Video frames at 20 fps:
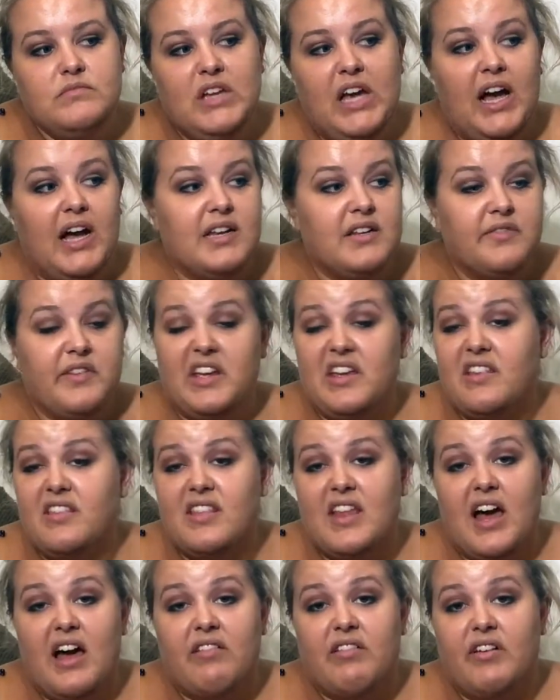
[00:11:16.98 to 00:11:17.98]
I'd have
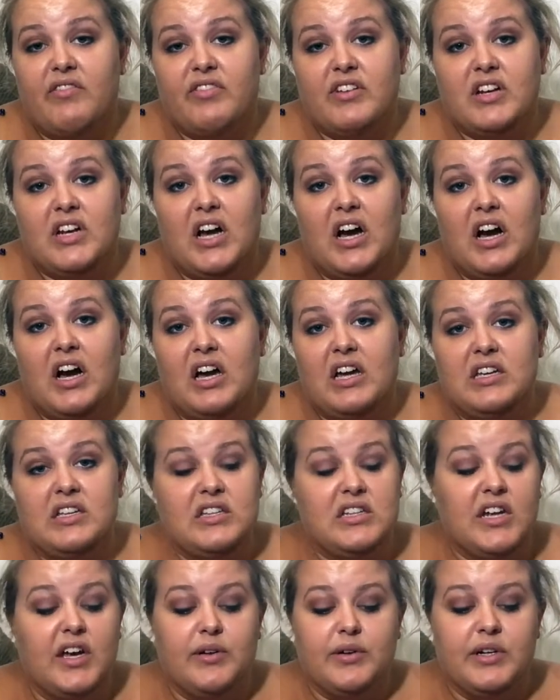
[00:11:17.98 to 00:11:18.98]
eaten there every night,
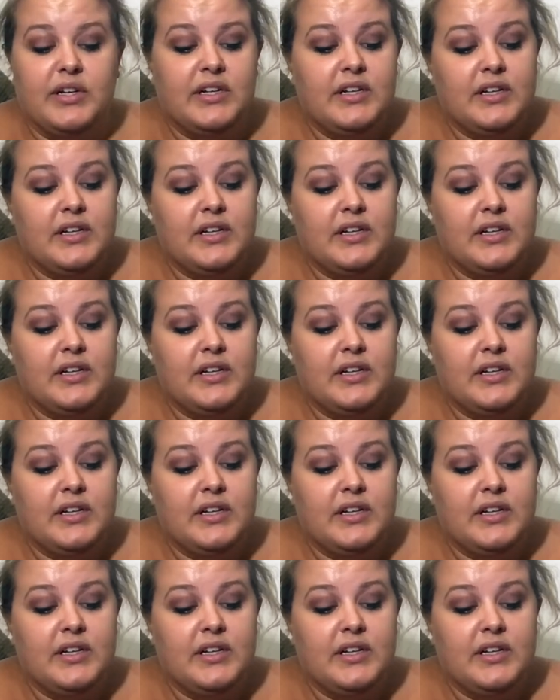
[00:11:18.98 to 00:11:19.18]
you know.